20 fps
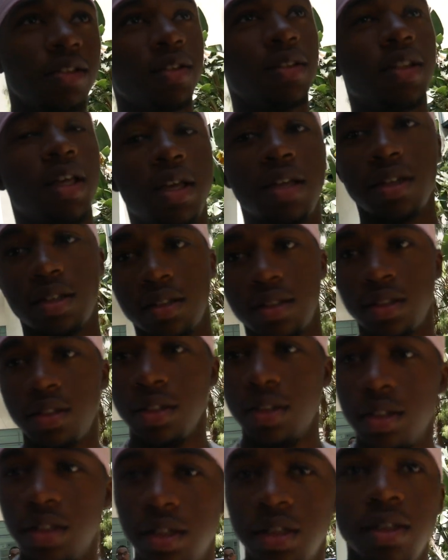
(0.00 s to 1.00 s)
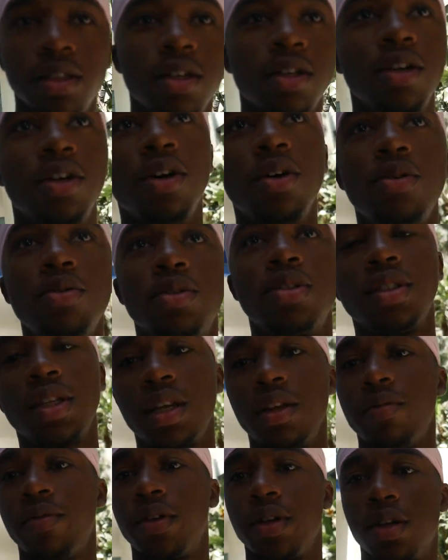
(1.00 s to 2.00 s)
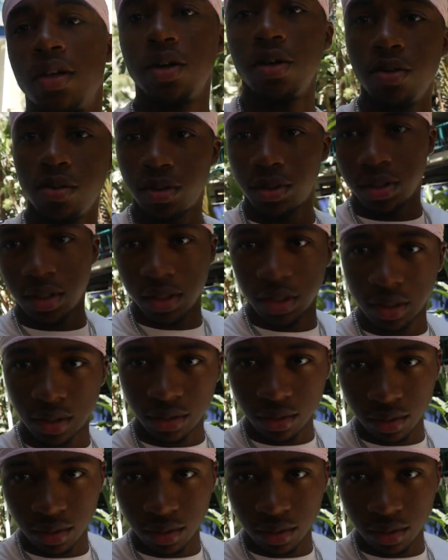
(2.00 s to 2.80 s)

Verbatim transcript: look like a ghost? Not even a ghost, a